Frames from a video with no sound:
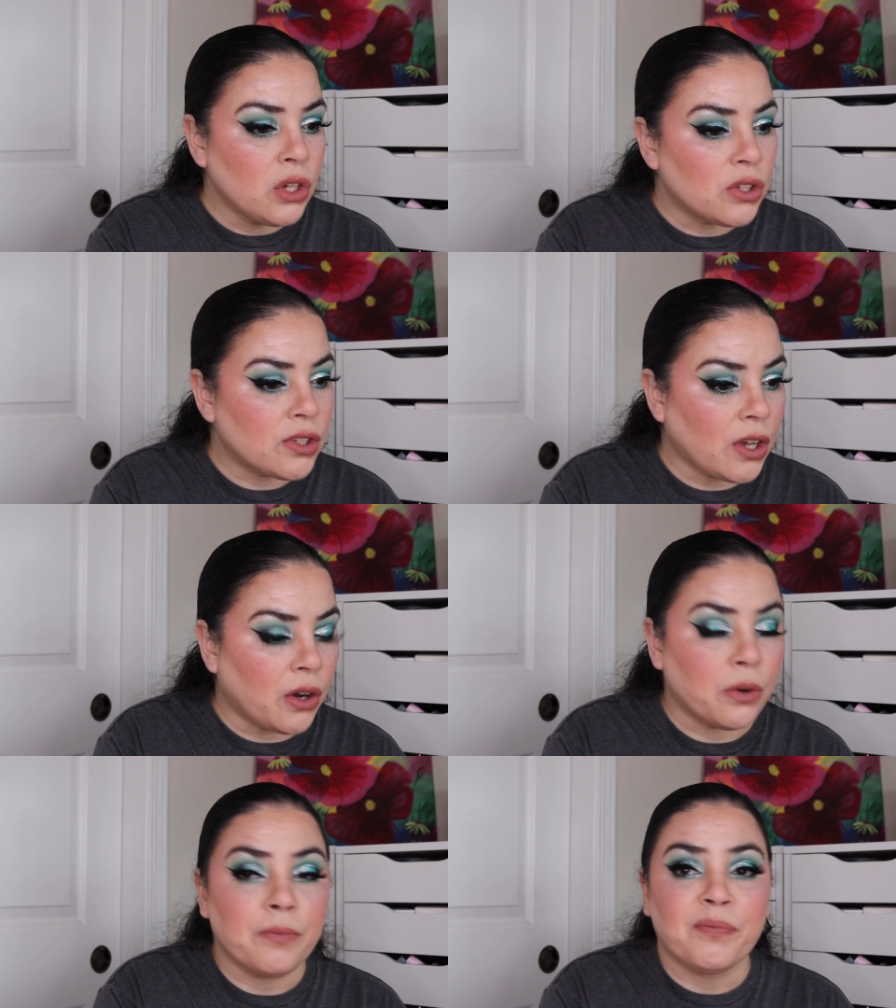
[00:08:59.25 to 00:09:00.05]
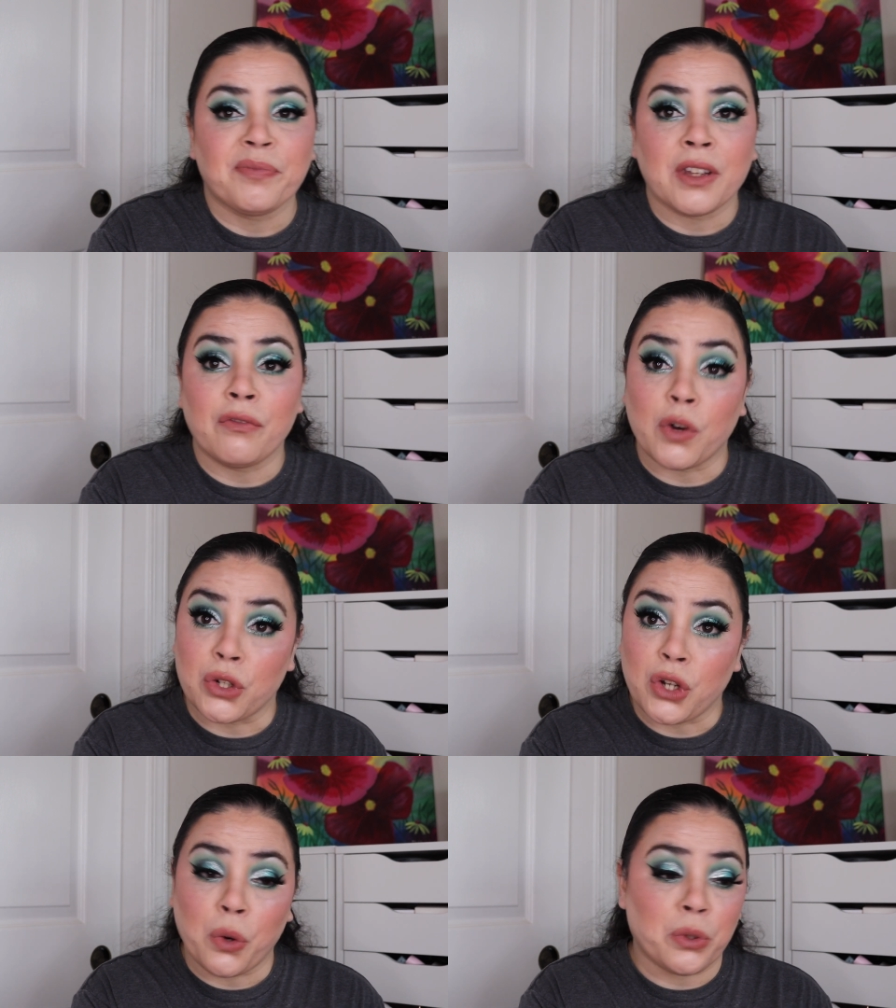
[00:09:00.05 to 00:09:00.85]
So for
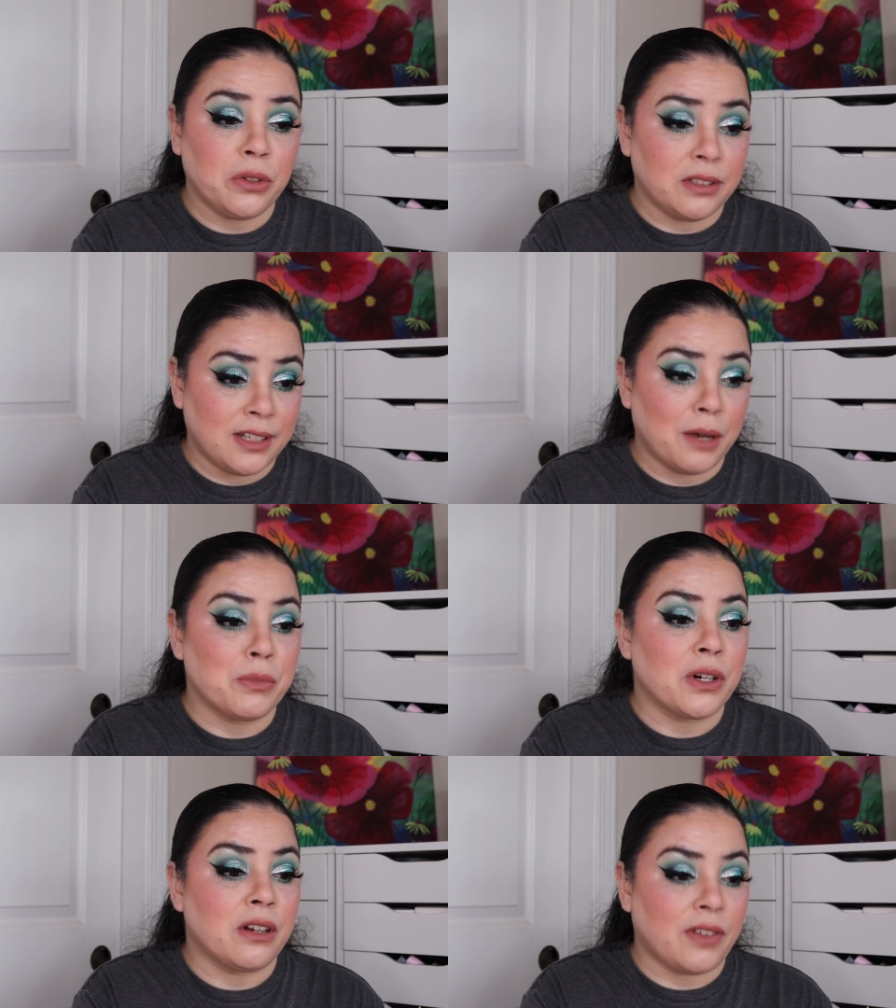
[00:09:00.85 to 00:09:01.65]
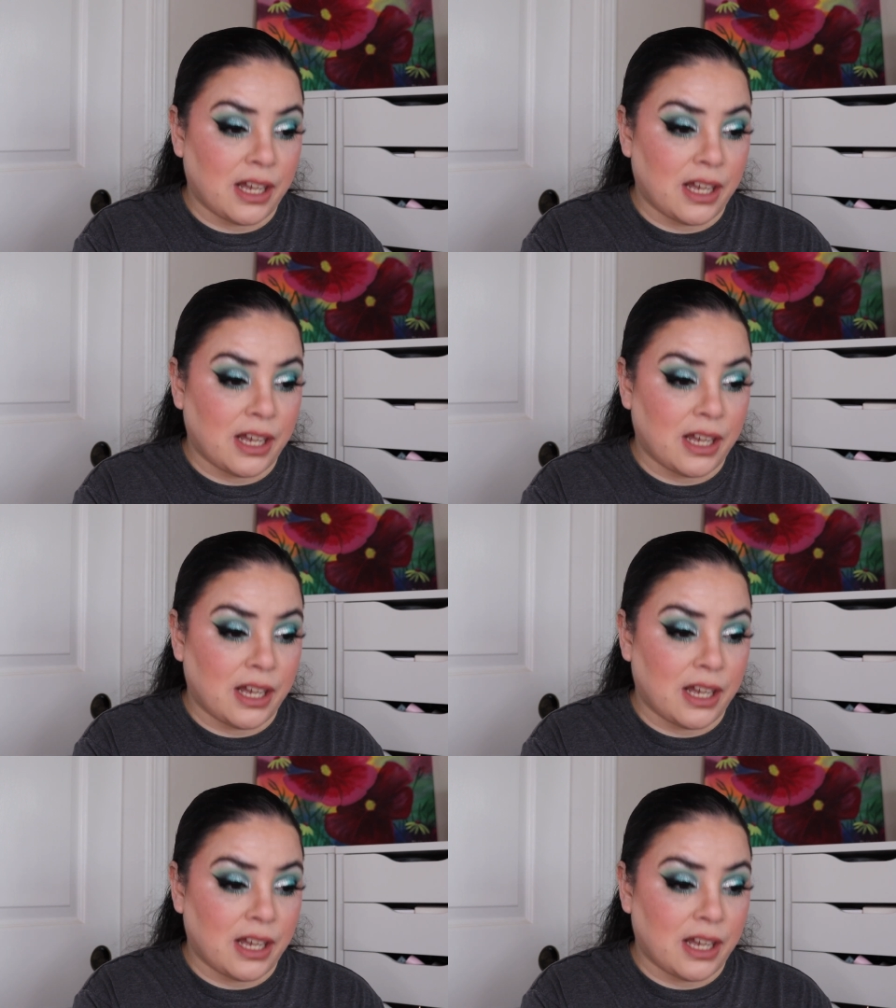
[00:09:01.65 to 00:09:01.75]
total number of